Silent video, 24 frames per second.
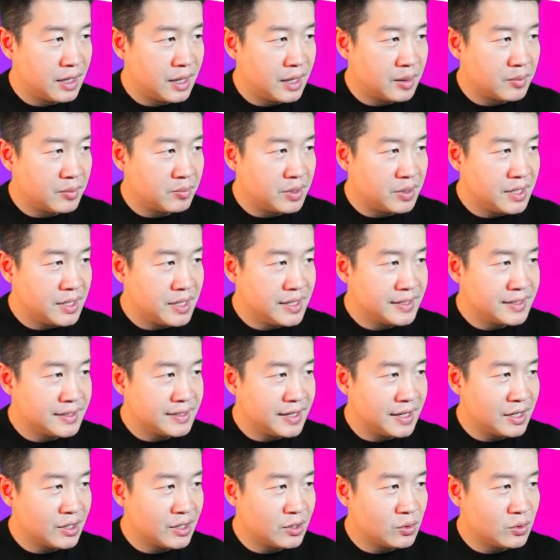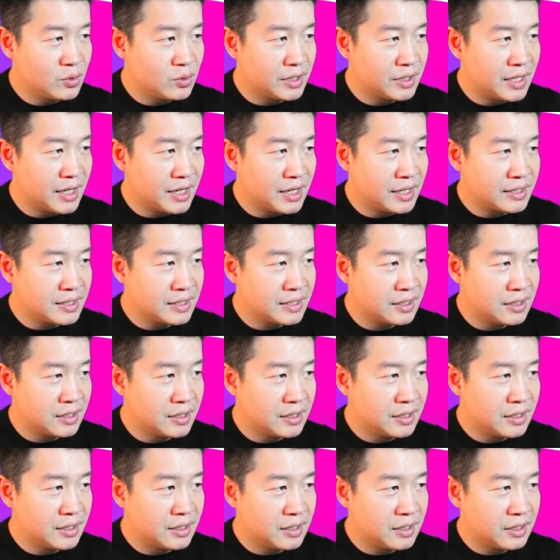And please take note that
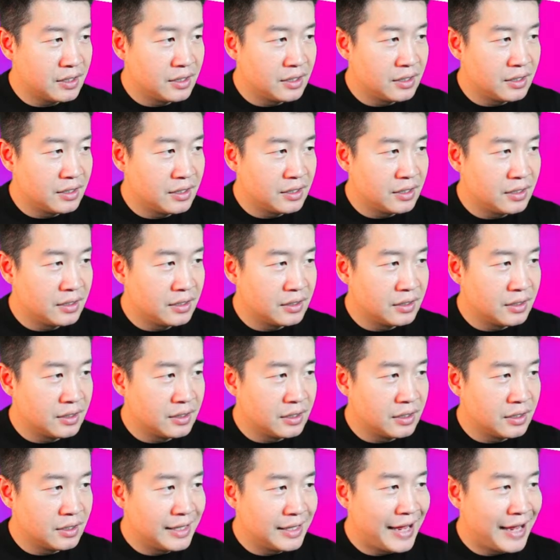the